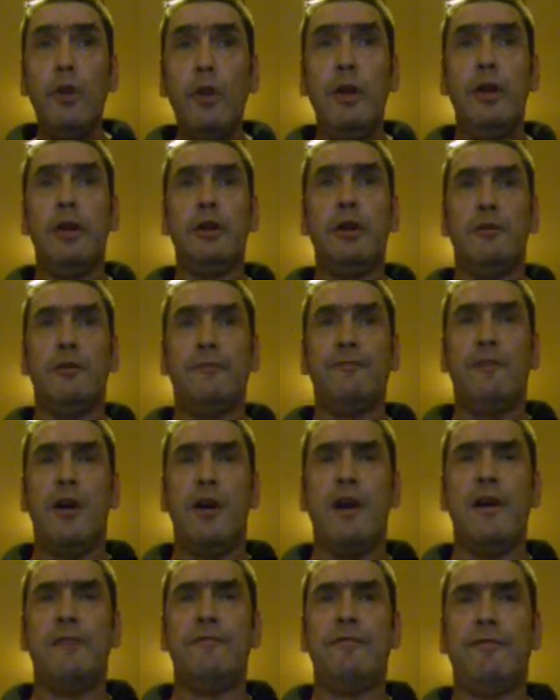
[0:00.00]
They got
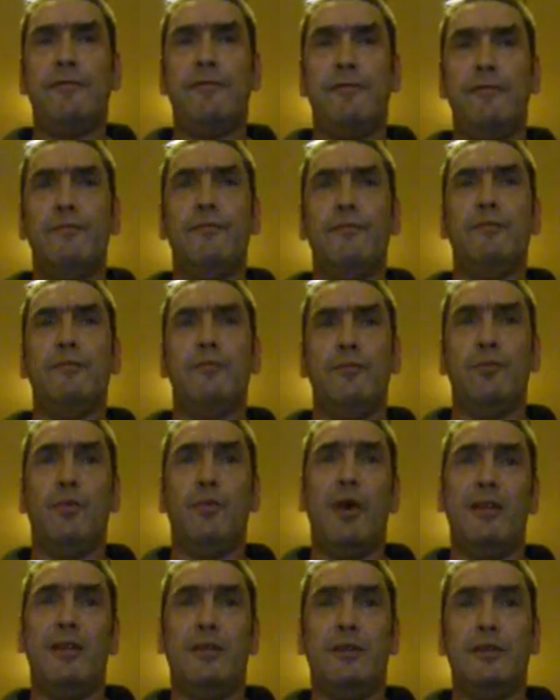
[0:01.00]
five,
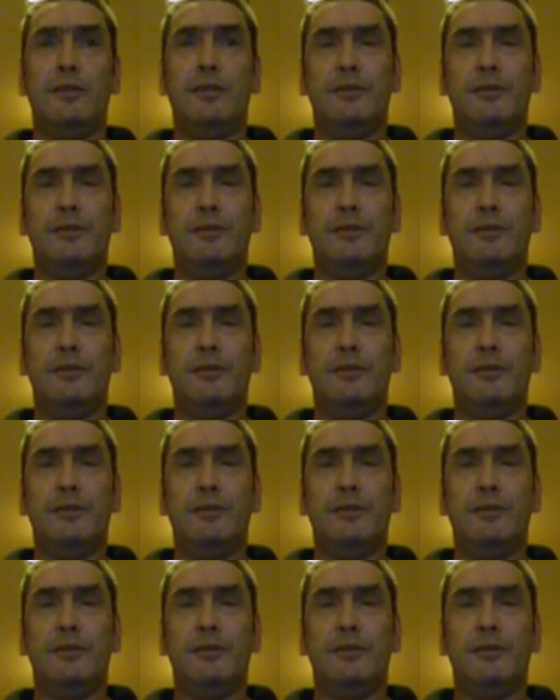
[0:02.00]
well,